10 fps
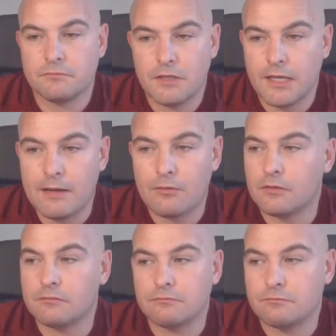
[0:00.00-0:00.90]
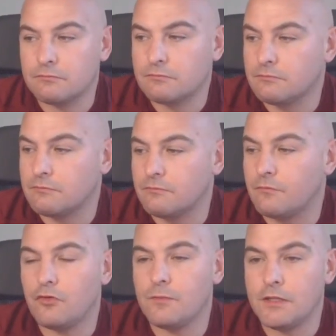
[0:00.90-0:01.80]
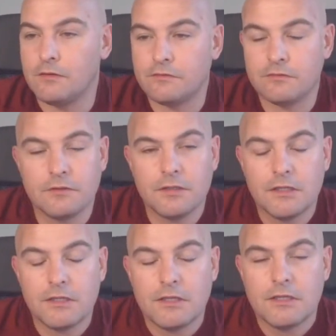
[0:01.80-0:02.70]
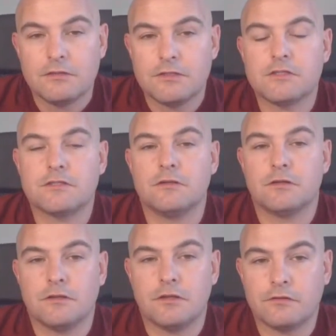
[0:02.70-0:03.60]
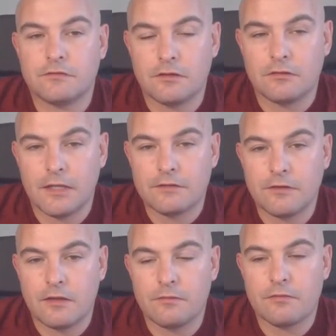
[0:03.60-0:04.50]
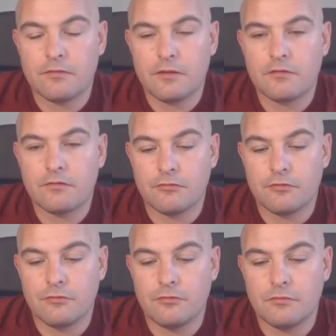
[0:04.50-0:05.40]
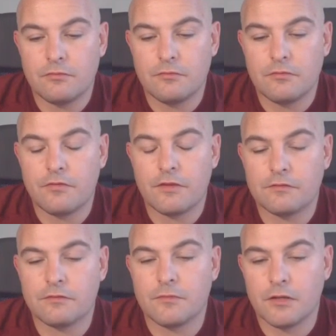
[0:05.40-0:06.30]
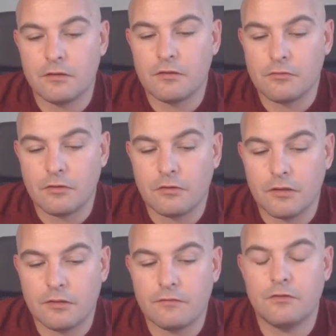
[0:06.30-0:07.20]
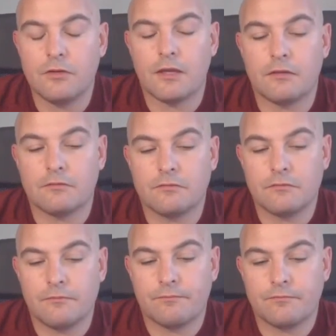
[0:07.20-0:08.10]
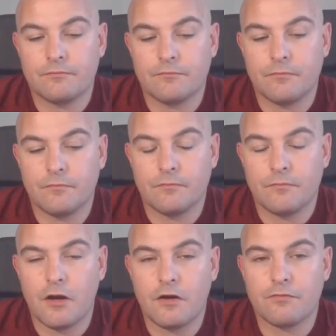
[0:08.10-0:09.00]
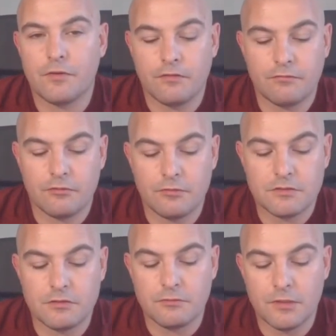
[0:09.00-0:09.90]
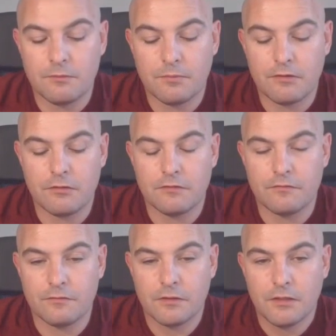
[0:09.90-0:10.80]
an hour, few minutes, just to look at the external landscape and think through the things that might go wrong. Like if you get halfway through a 2-week period of